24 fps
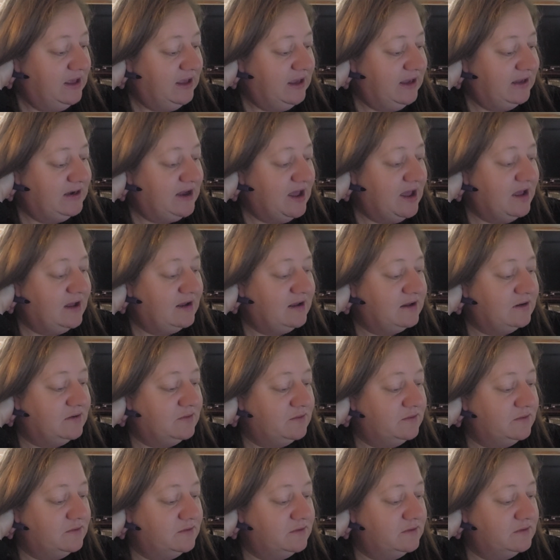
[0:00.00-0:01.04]
Enoch
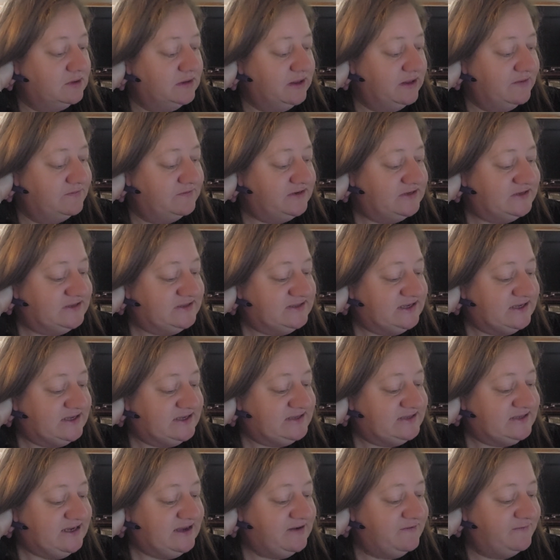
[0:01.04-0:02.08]
lived
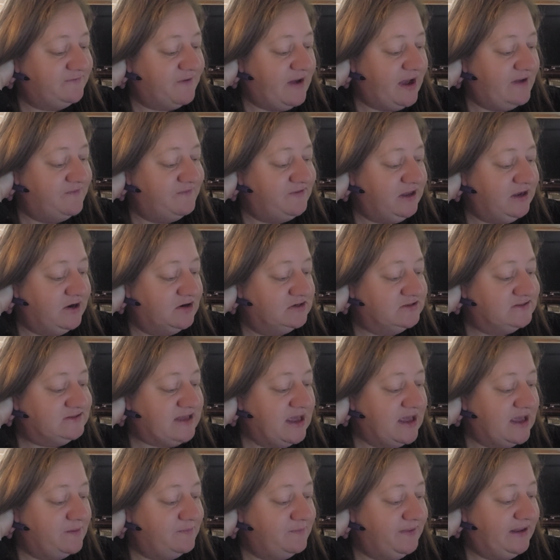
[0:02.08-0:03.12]
65 years
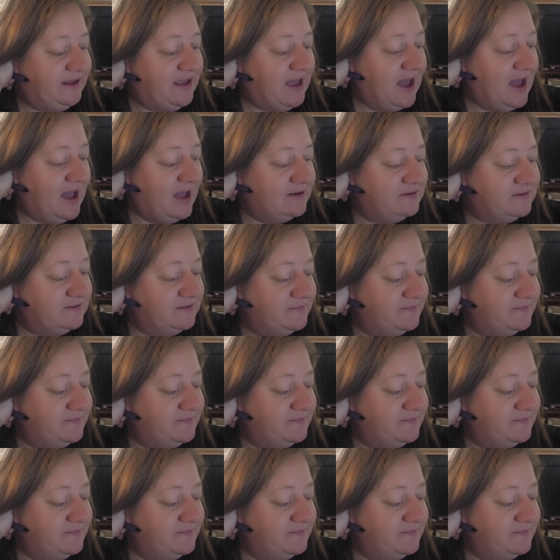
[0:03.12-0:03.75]
and begot